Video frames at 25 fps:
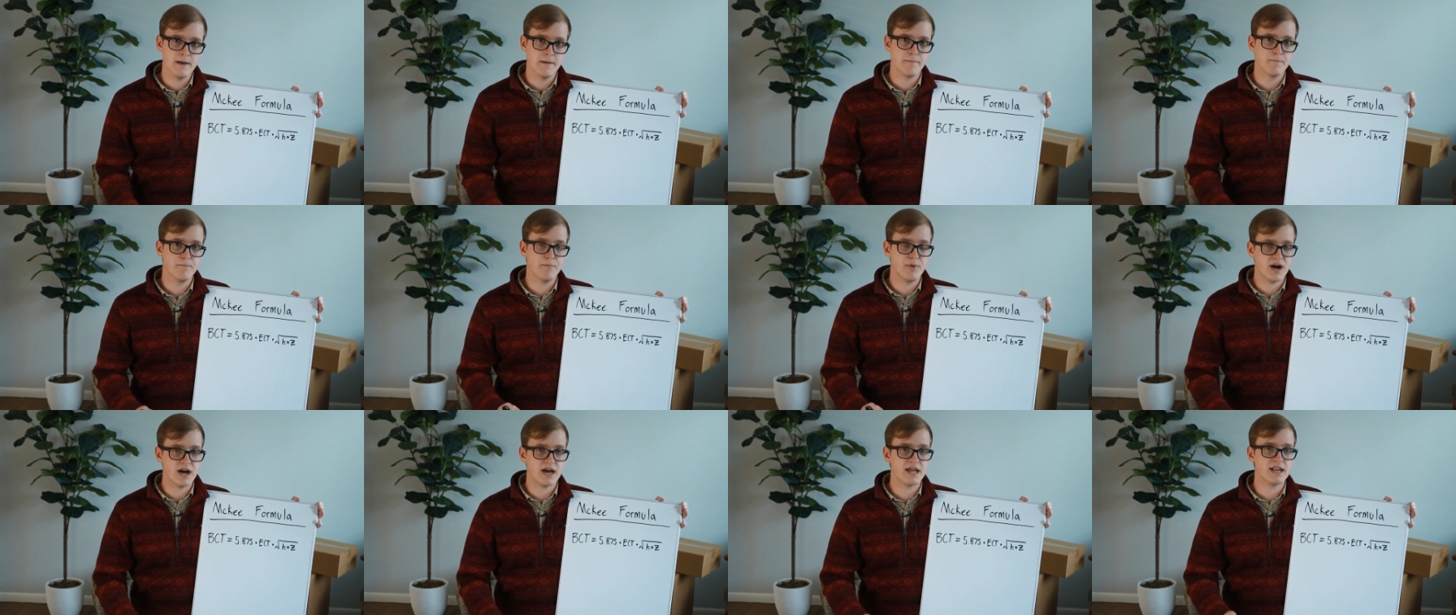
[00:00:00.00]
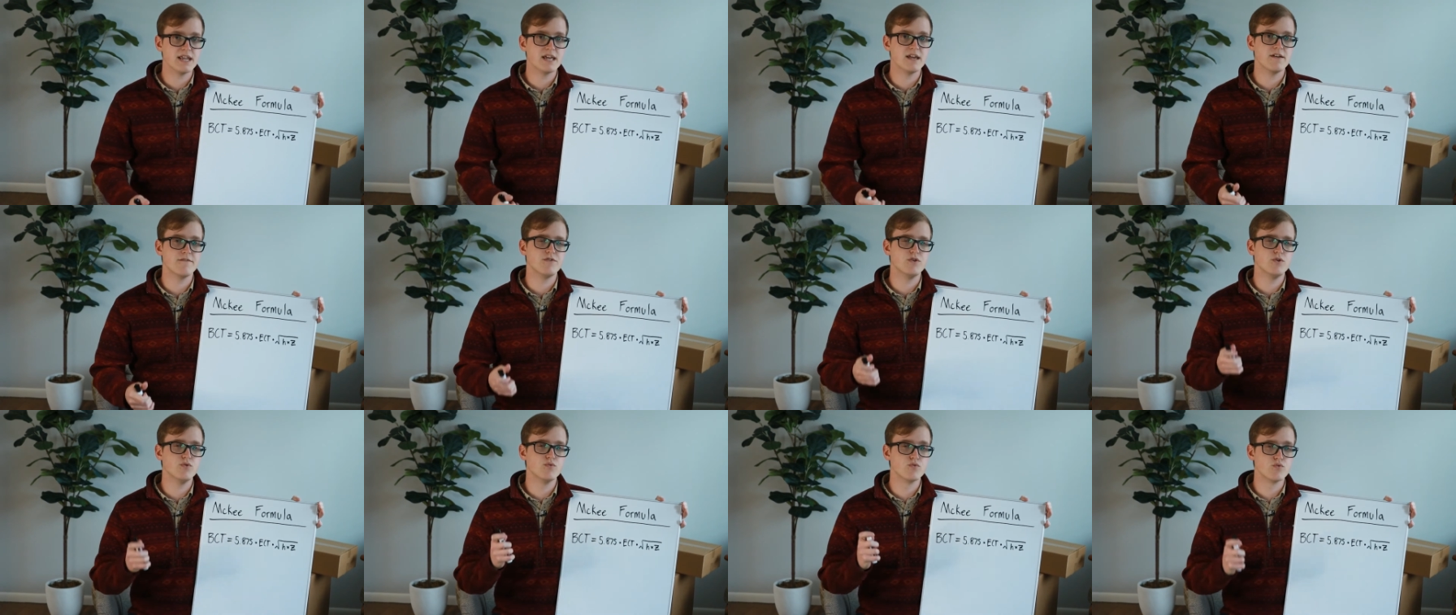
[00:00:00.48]
But
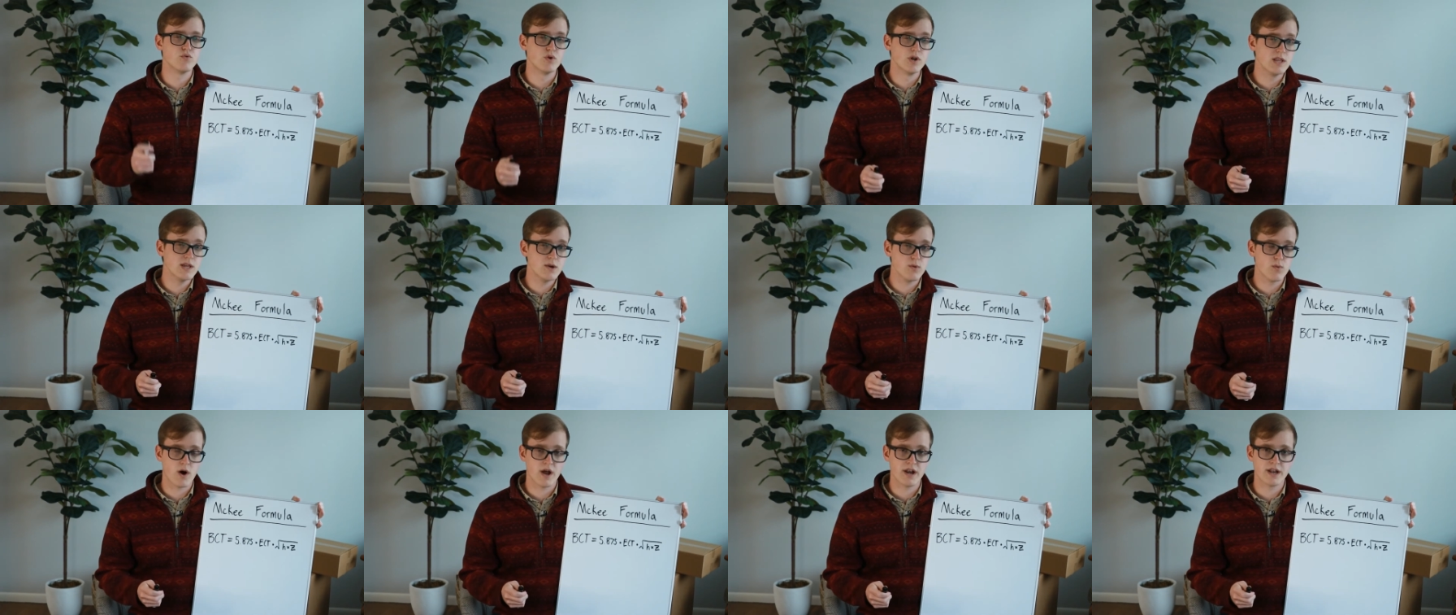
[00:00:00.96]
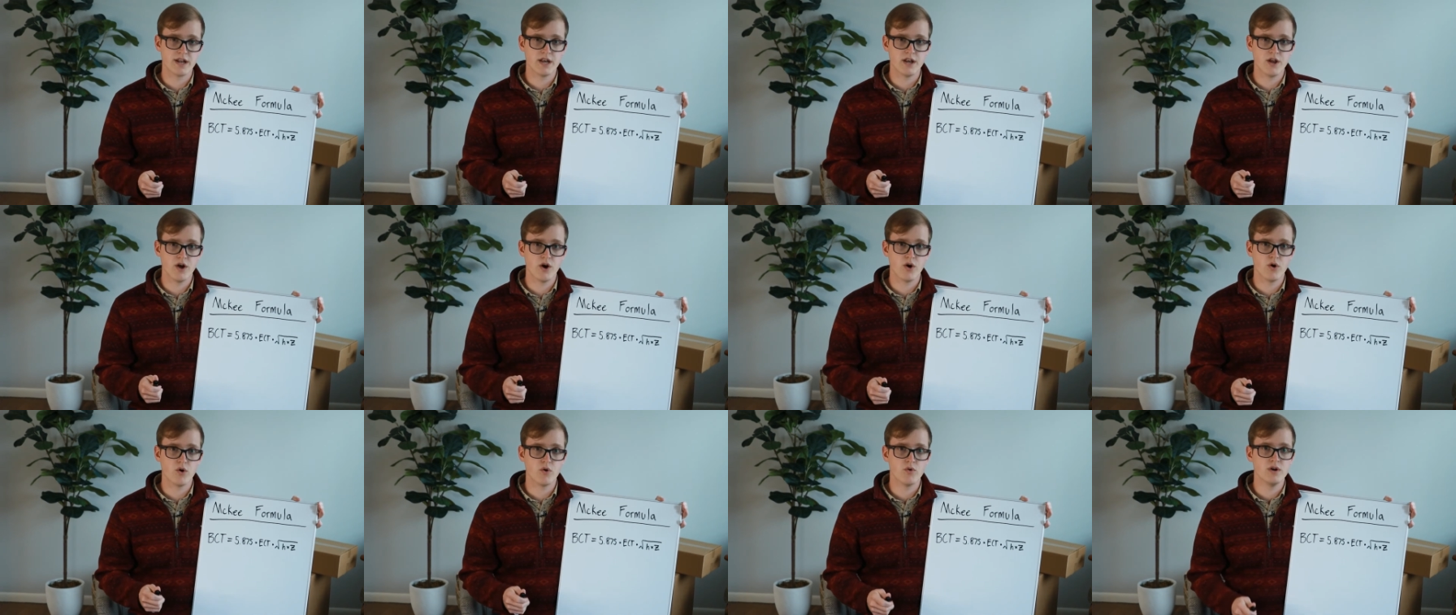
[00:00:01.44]
if you really want to
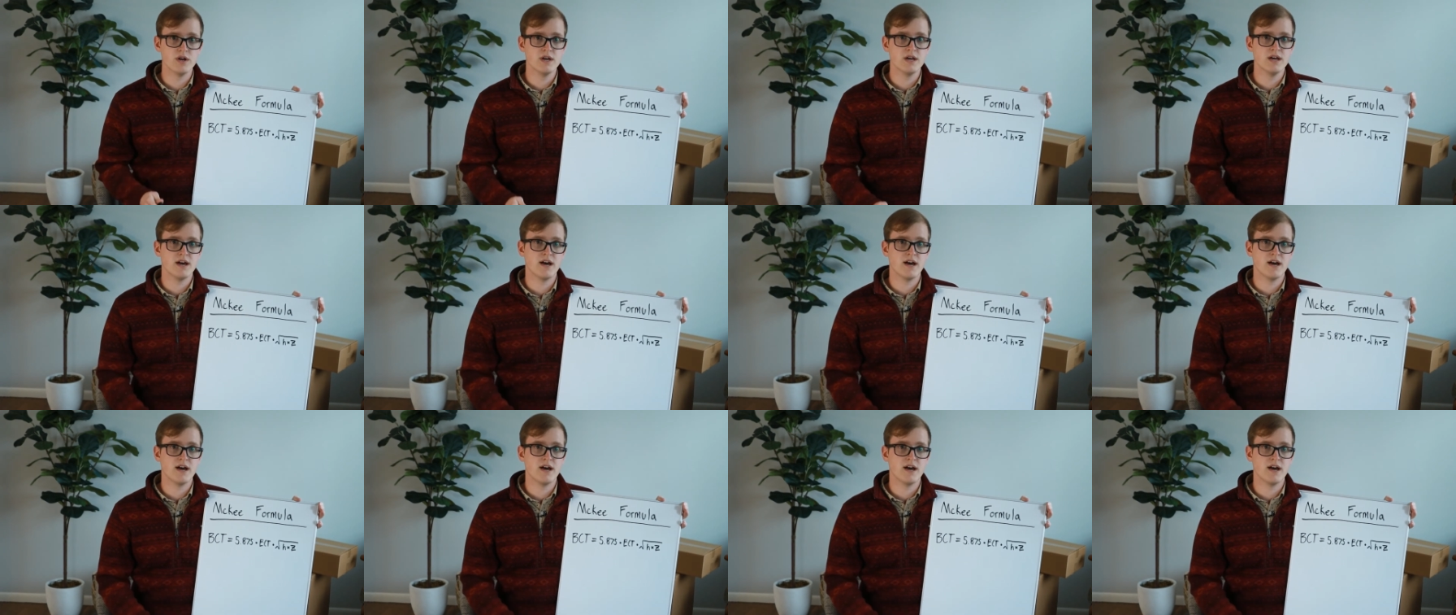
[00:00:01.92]
know,